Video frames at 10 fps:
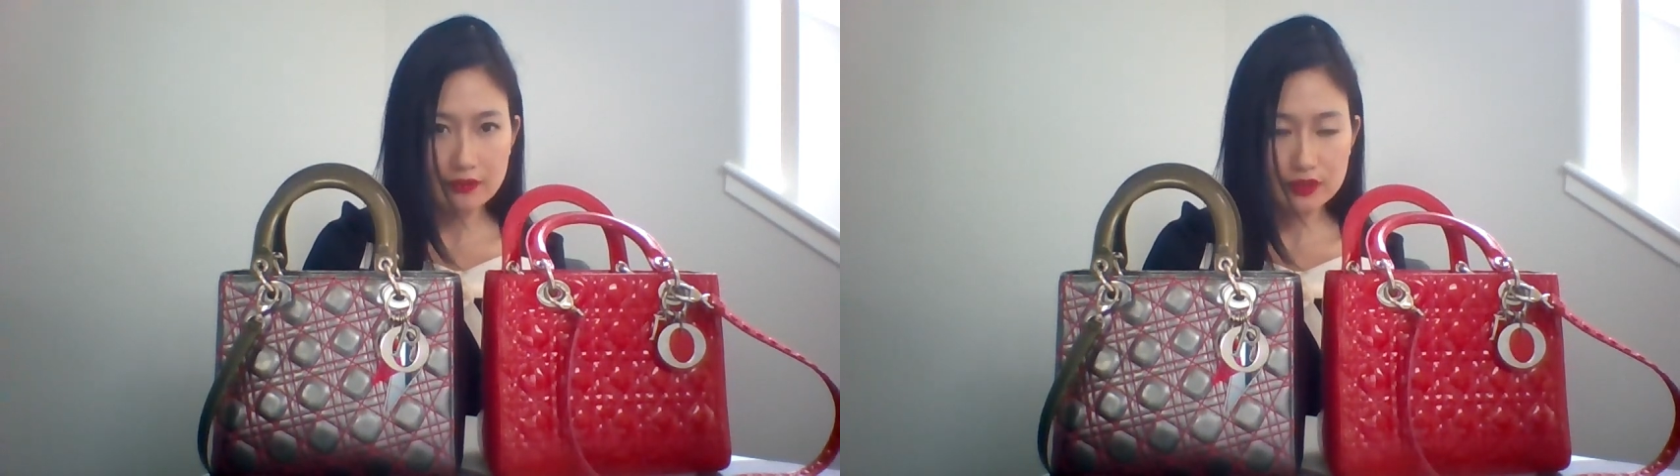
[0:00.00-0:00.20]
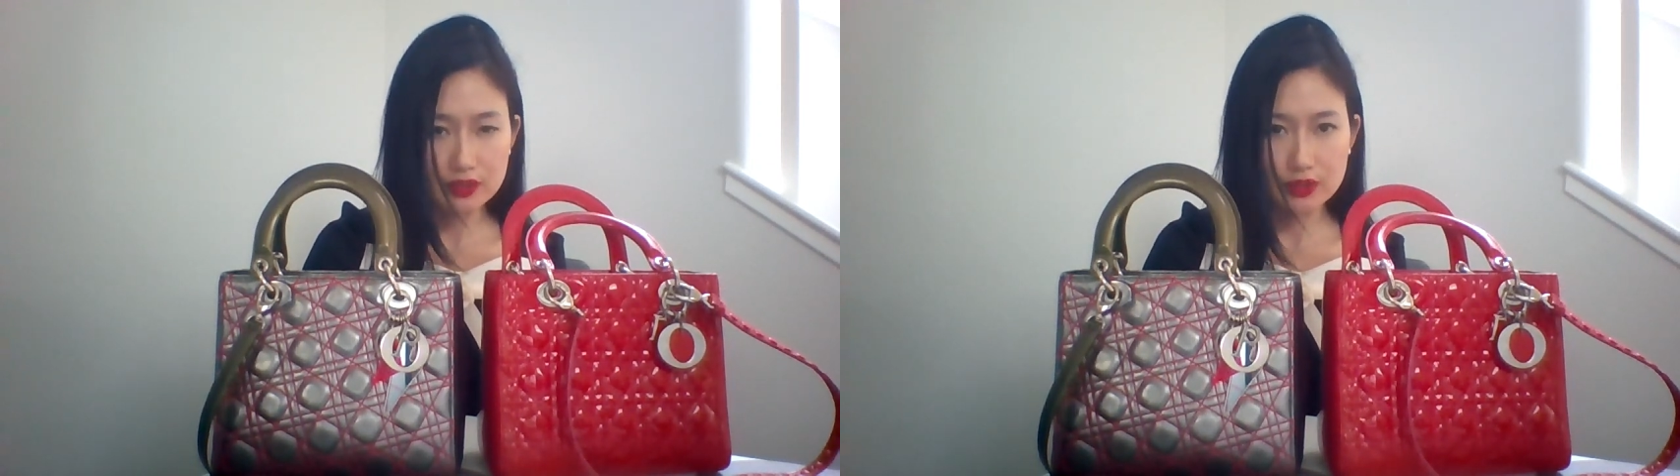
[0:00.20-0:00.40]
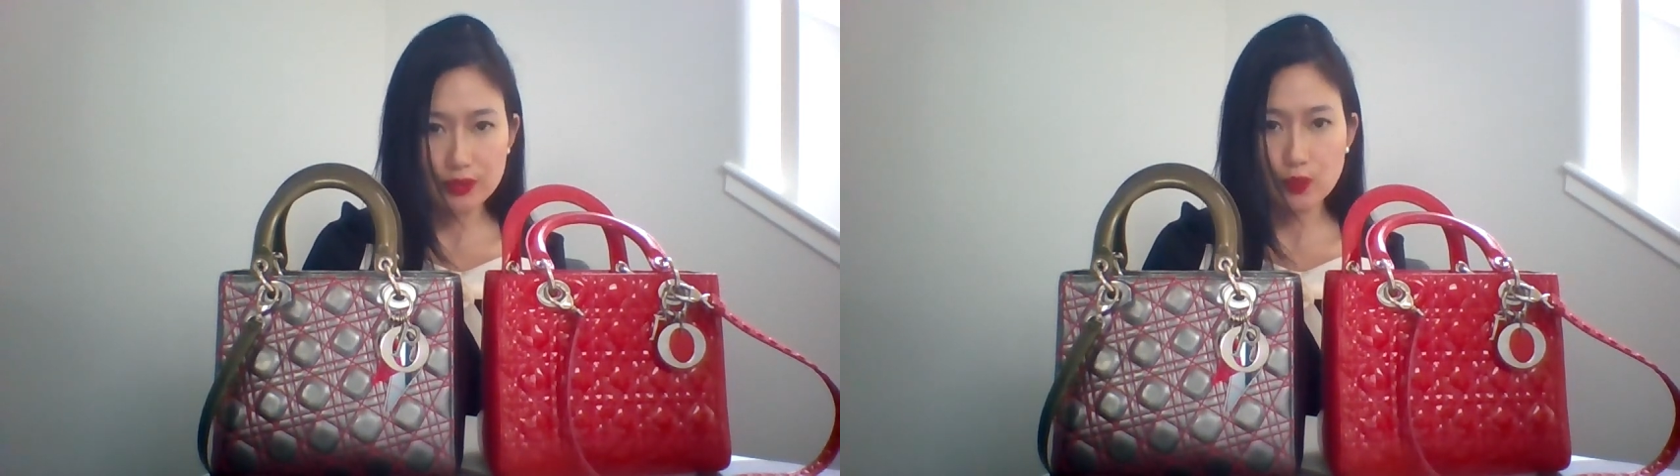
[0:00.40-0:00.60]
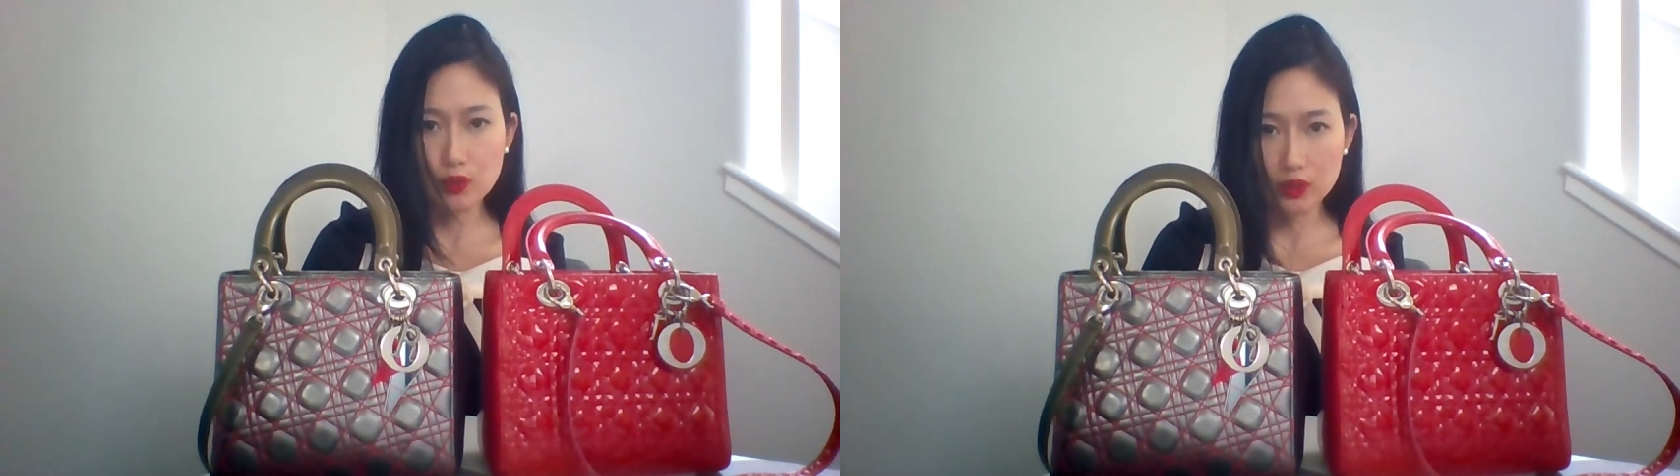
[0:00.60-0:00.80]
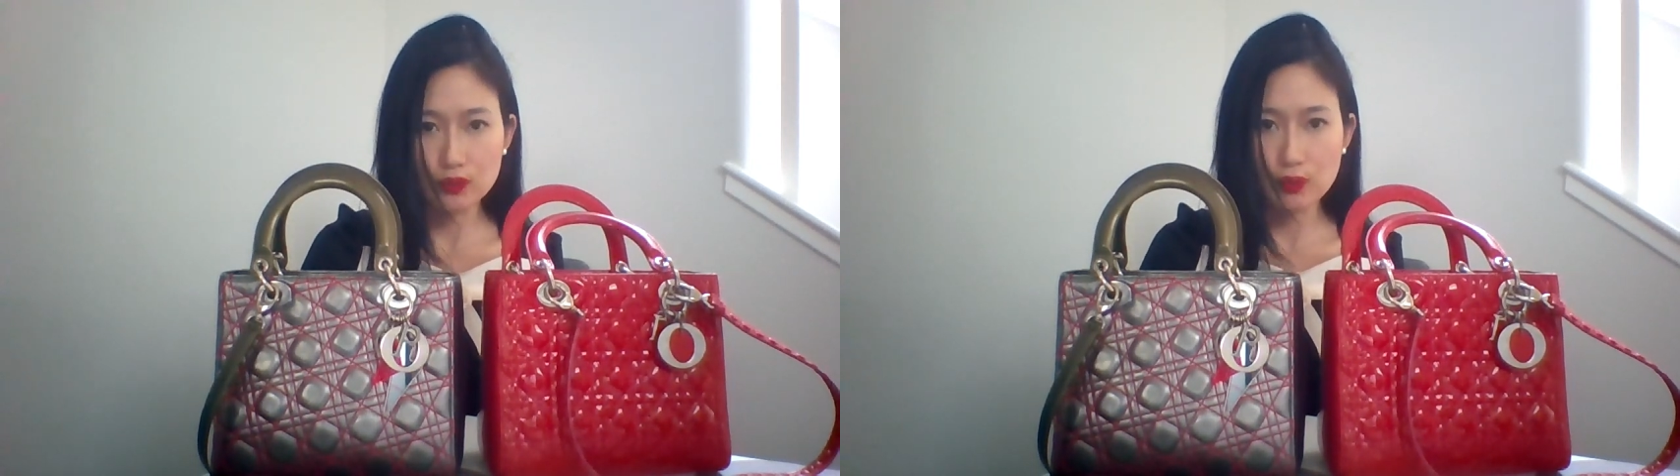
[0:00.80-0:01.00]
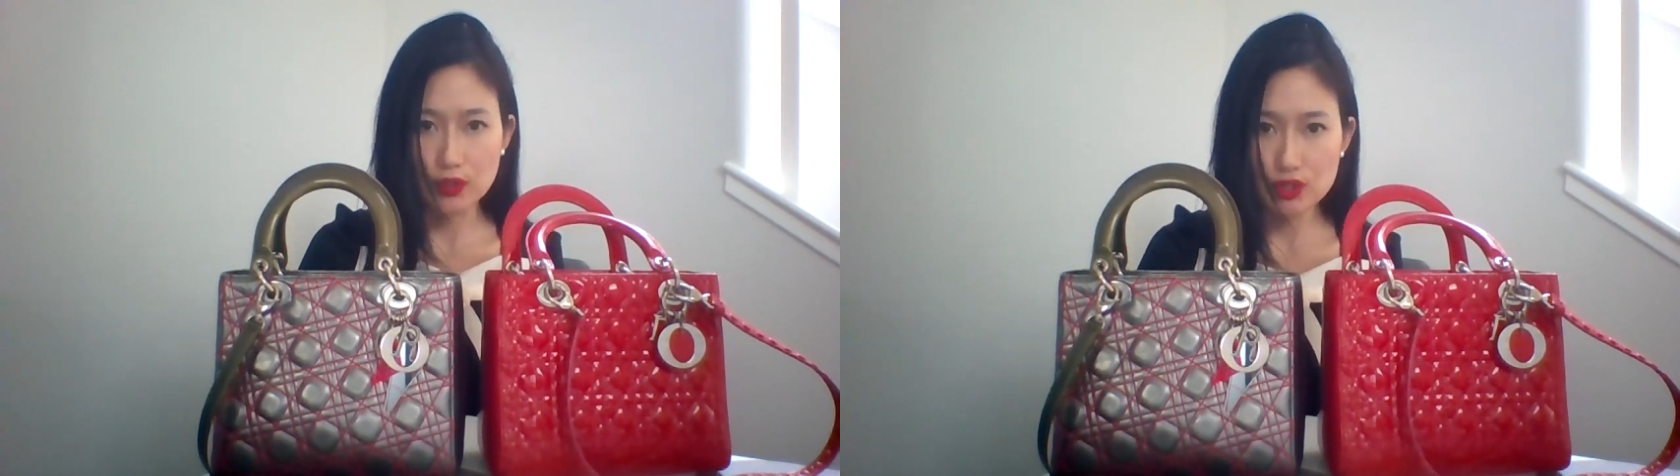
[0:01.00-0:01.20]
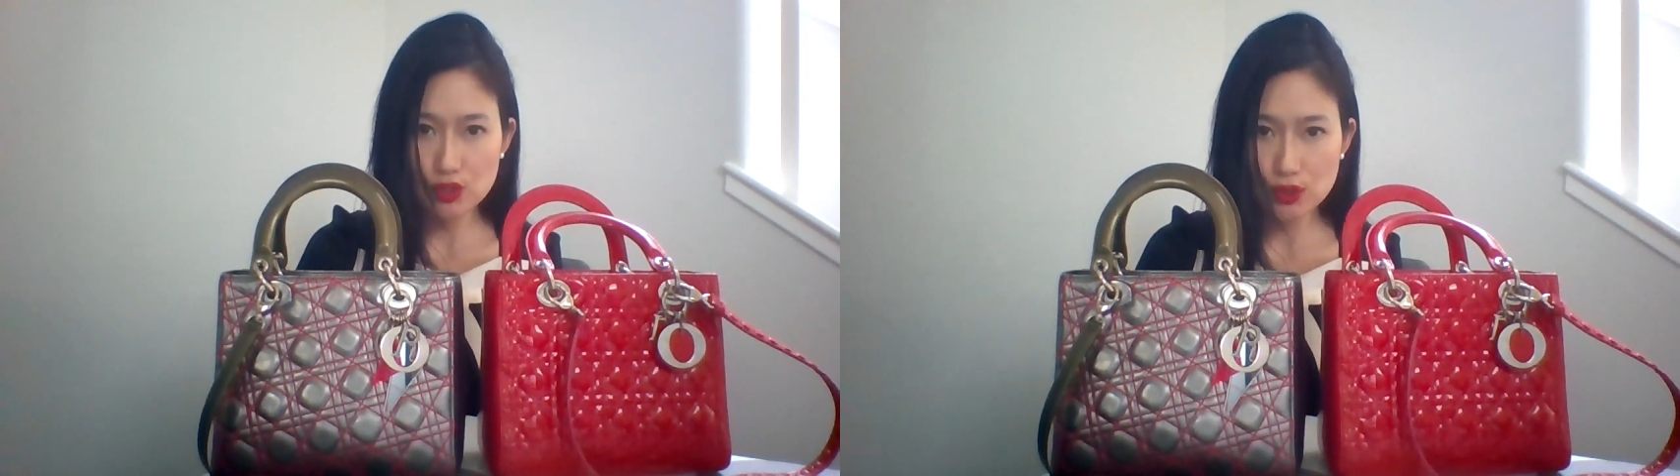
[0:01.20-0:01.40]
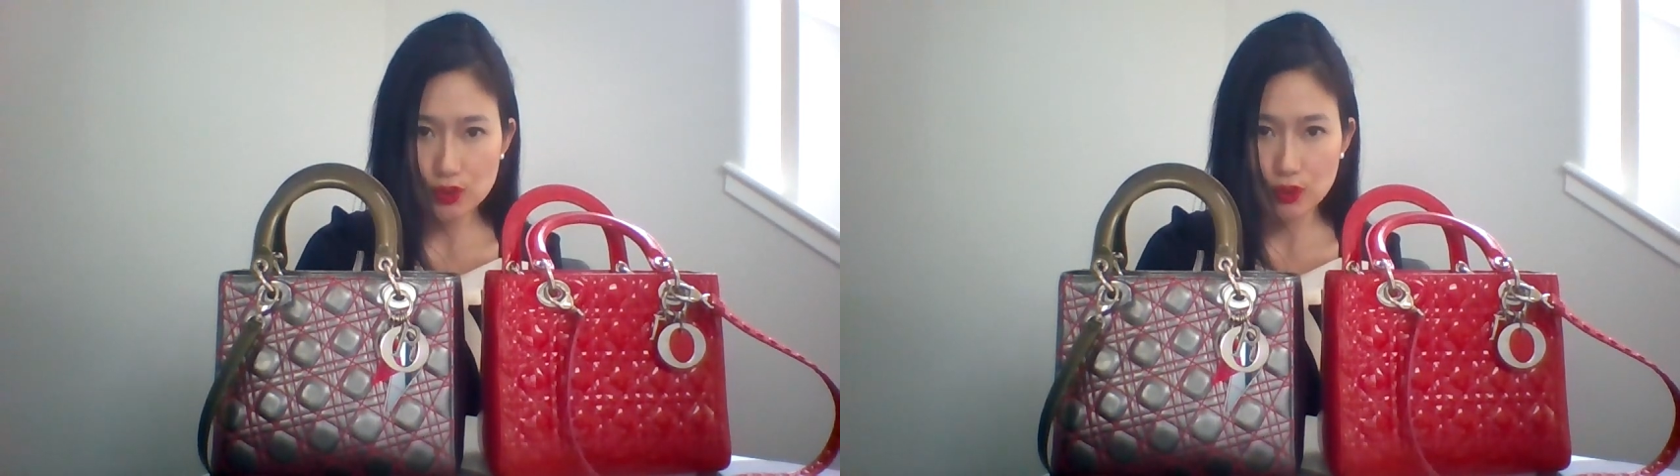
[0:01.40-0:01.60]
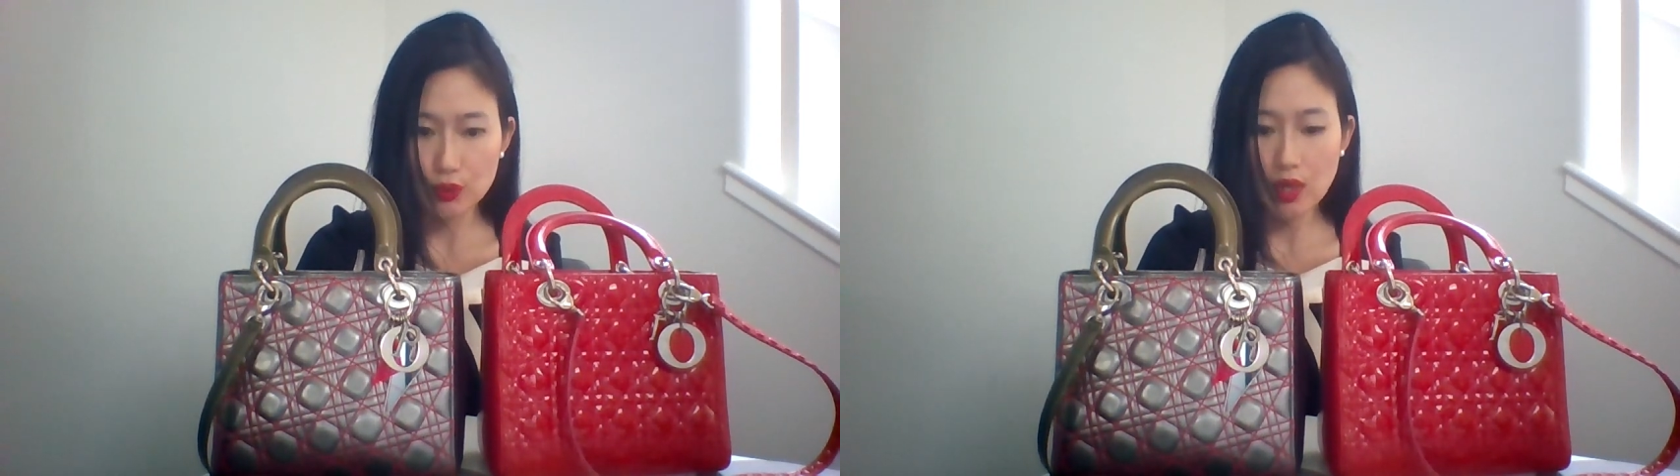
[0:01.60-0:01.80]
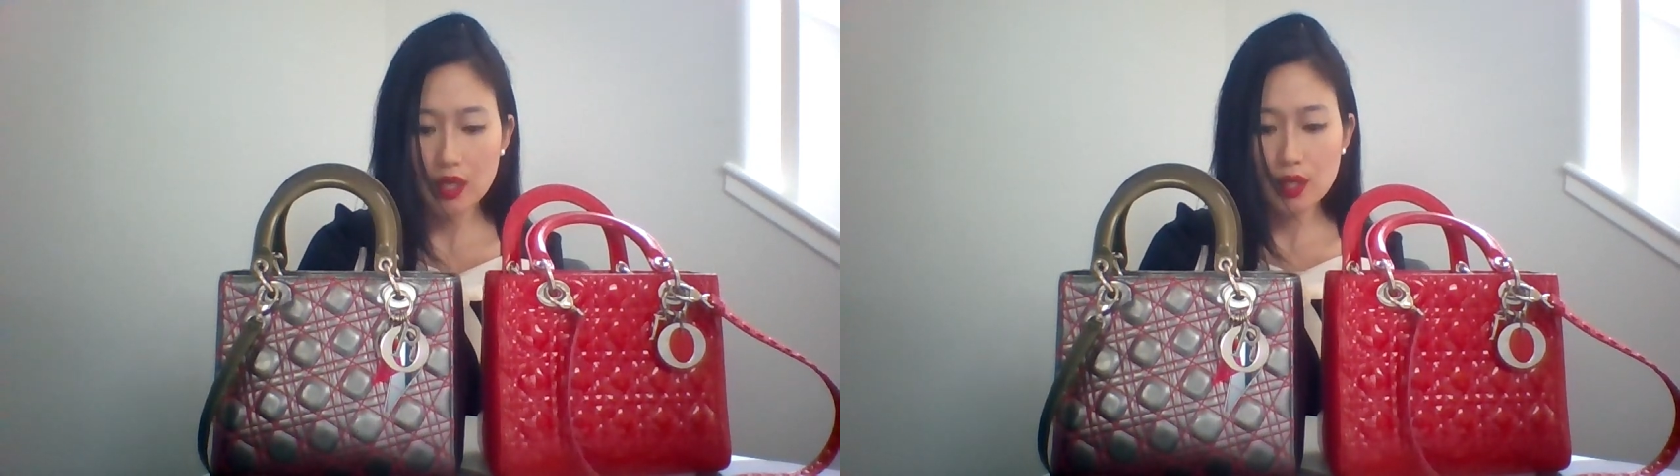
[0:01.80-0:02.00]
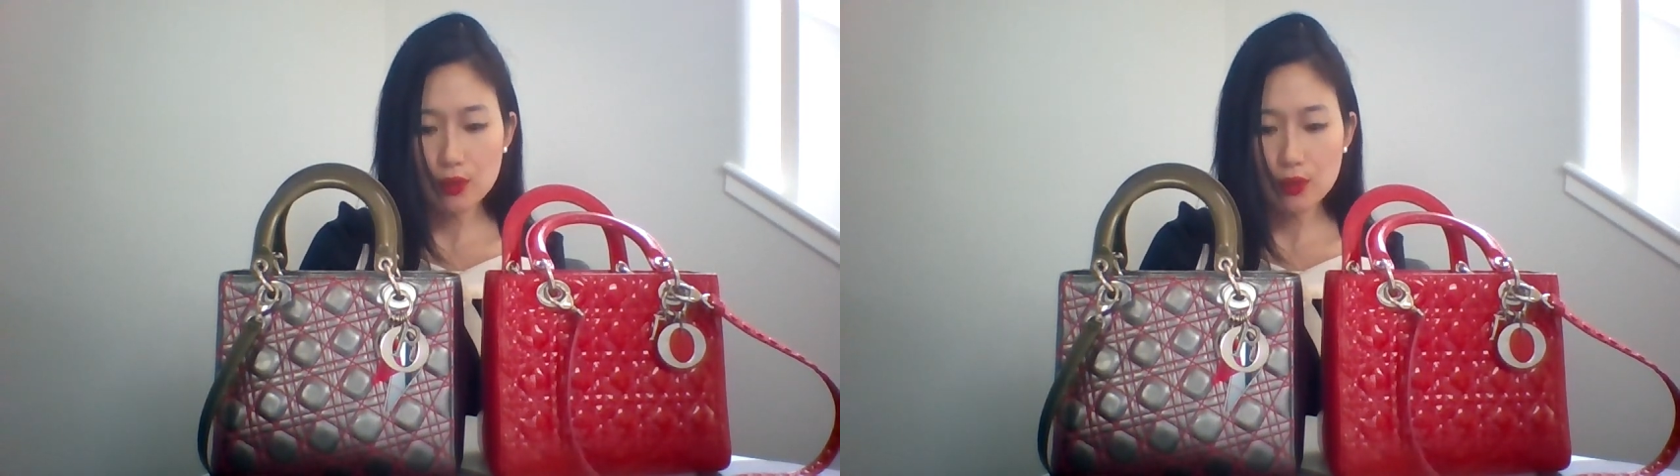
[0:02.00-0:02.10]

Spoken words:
after World War II,